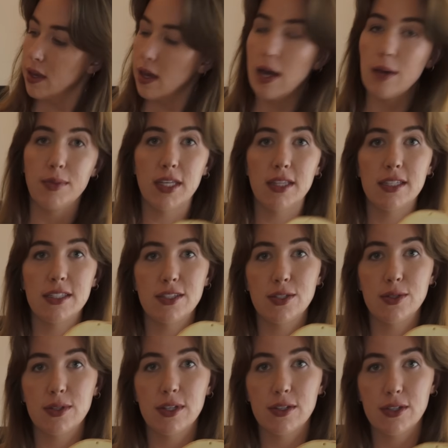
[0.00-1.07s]
I made these
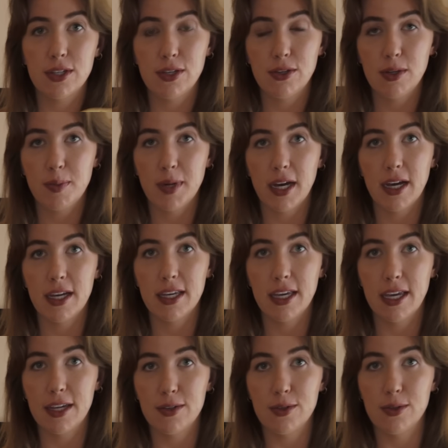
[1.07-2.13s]
two little cutie pie candle